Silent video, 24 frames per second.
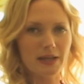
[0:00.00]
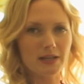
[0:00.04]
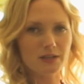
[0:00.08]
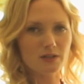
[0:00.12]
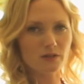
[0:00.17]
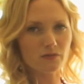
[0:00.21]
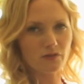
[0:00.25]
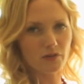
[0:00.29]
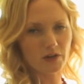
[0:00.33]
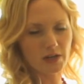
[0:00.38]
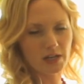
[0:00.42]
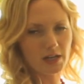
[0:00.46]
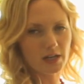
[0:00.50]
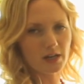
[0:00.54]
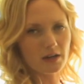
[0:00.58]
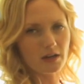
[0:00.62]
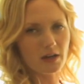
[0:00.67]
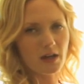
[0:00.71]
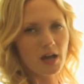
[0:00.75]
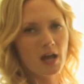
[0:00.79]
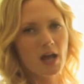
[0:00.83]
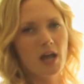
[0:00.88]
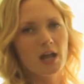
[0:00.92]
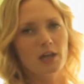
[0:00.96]
plant over
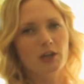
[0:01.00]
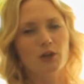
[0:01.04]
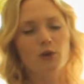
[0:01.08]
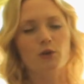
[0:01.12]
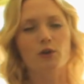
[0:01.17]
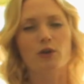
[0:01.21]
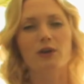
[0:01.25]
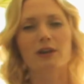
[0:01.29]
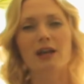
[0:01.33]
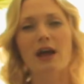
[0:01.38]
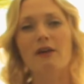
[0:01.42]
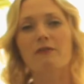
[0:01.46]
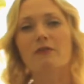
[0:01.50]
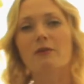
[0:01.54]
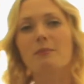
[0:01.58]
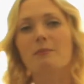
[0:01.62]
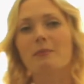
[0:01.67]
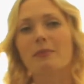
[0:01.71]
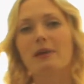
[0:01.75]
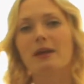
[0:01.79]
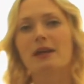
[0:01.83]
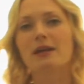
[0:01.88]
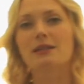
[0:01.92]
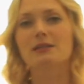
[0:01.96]
here. You could have
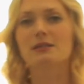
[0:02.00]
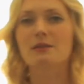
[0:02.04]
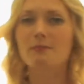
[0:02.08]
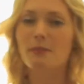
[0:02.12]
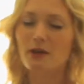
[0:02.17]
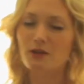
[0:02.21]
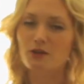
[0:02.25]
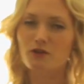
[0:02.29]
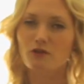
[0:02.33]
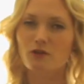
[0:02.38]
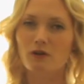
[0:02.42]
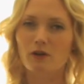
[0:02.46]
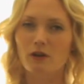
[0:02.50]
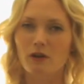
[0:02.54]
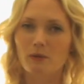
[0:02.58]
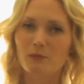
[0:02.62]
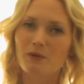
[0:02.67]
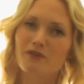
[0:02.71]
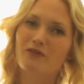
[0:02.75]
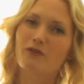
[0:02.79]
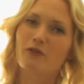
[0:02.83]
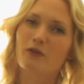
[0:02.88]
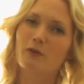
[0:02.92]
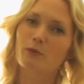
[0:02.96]
them be
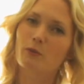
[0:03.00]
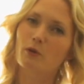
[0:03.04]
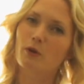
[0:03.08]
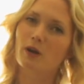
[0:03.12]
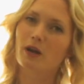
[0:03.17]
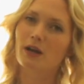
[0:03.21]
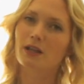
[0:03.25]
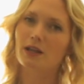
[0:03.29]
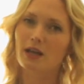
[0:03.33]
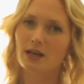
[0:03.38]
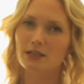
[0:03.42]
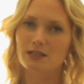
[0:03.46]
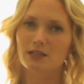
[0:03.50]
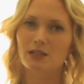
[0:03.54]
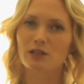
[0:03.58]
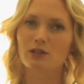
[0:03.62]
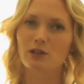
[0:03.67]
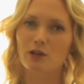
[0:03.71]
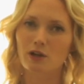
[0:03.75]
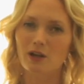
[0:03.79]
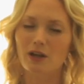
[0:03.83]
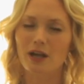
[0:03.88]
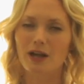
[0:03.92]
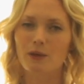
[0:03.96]
symmetrical, but for a more
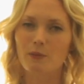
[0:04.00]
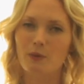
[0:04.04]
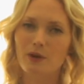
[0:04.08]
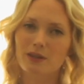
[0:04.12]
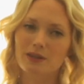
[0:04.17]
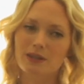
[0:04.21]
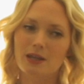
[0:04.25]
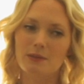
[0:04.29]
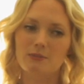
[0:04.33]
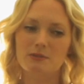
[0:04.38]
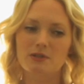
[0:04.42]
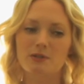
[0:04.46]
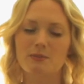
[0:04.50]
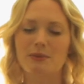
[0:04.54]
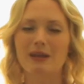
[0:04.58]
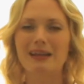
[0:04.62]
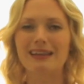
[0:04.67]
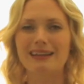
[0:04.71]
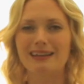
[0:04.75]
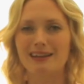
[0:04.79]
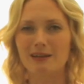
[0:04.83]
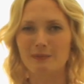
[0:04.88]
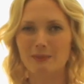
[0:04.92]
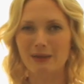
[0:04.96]
collected look, I want them to
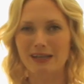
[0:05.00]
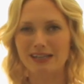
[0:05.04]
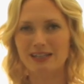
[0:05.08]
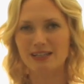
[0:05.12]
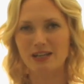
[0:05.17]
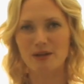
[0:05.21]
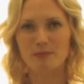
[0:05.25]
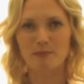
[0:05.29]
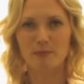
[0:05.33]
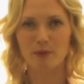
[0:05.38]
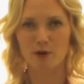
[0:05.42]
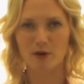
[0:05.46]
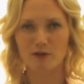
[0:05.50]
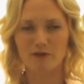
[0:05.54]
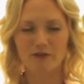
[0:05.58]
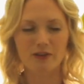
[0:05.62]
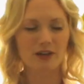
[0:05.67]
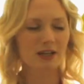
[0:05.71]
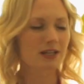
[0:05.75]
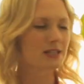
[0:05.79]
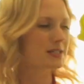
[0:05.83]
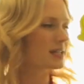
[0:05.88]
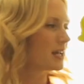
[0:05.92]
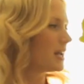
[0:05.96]
be a little bit
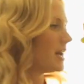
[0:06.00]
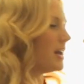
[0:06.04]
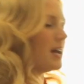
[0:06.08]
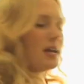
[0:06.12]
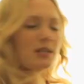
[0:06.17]
imperfect.